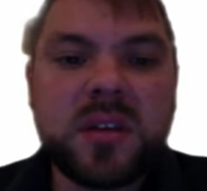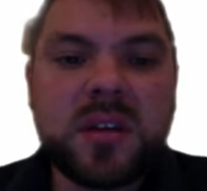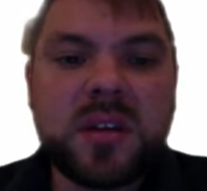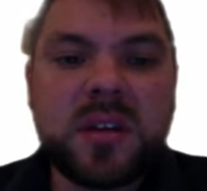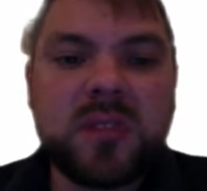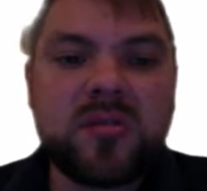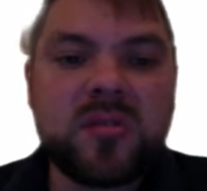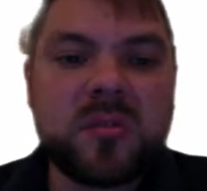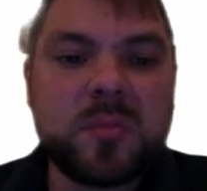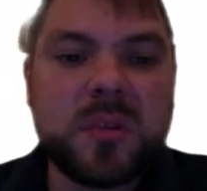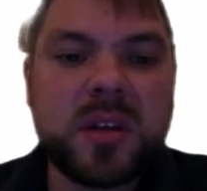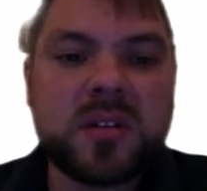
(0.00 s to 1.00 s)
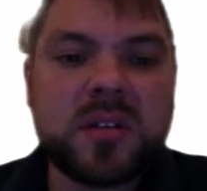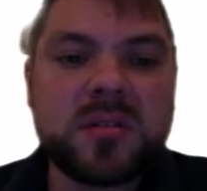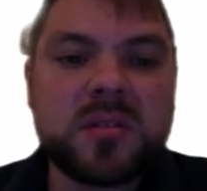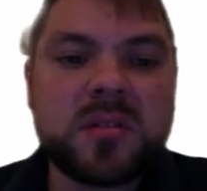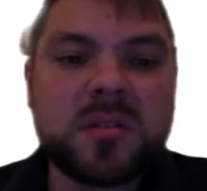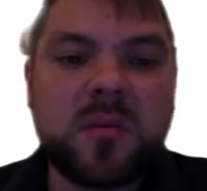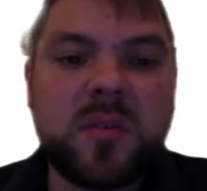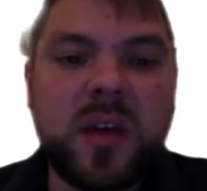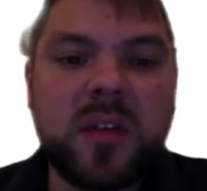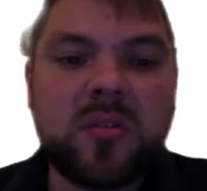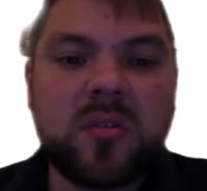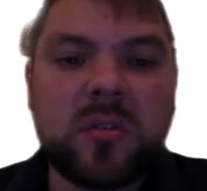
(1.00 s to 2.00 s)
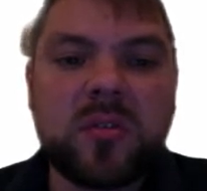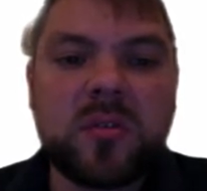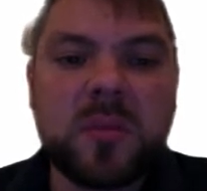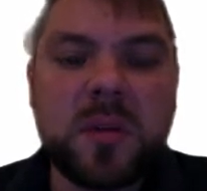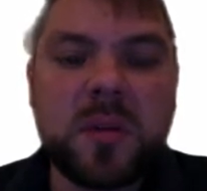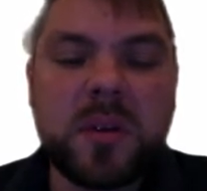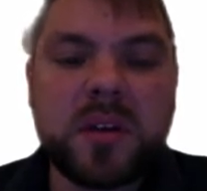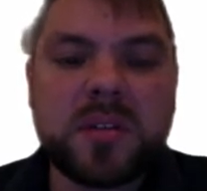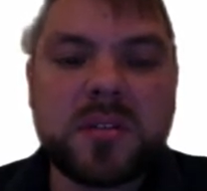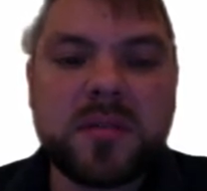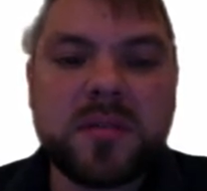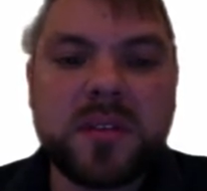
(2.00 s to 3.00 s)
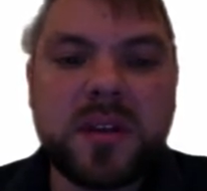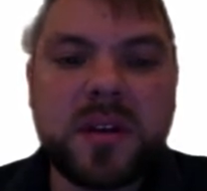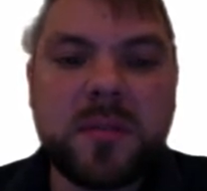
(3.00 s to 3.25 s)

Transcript: gives us a plus, so that's got to be a plus over there.